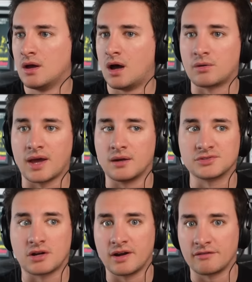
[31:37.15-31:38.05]
Okay, I'm
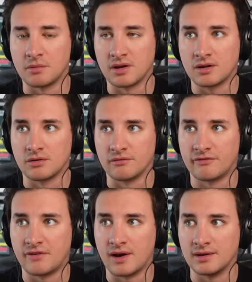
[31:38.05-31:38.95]
sorry, everybody. I couldn't
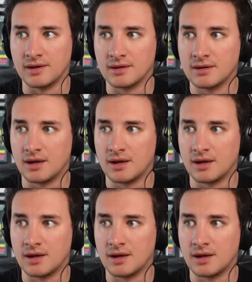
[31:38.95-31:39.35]
find it.